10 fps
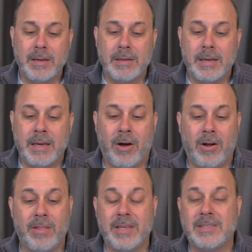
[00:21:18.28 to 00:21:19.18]
And
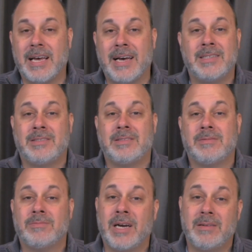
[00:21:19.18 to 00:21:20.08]
all of this, guys,
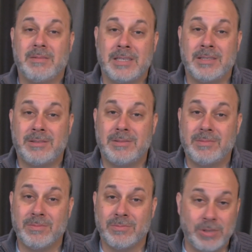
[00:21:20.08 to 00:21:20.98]
right, is
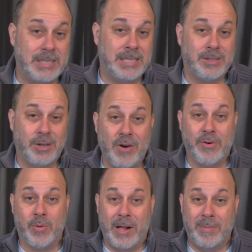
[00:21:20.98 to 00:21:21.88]
really
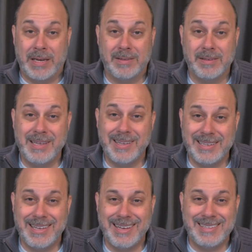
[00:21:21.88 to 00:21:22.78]
overwhelming.
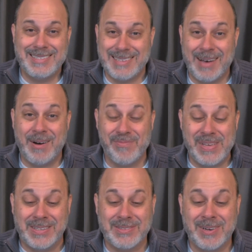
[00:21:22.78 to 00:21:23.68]
That's how it
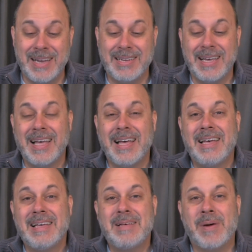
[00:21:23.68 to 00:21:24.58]
feels, right?
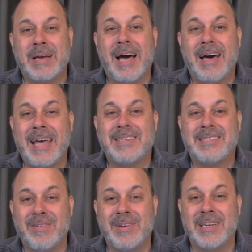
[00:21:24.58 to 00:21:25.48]
But God has
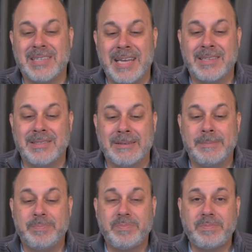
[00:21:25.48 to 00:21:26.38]
given us an answer.
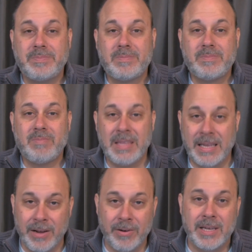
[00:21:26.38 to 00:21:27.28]

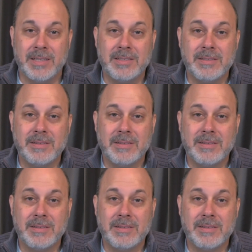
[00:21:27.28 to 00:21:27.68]
And here it is.